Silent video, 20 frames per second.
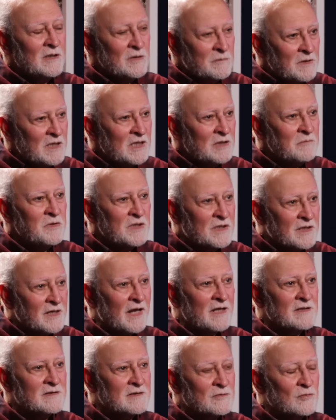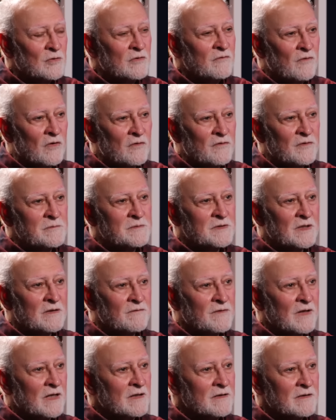He'd be crazy to involve
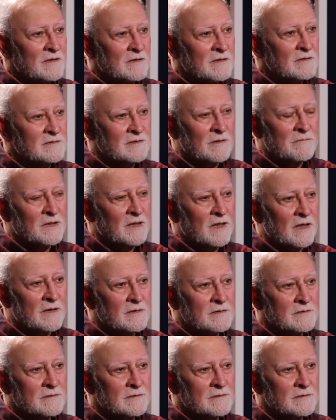himself in something like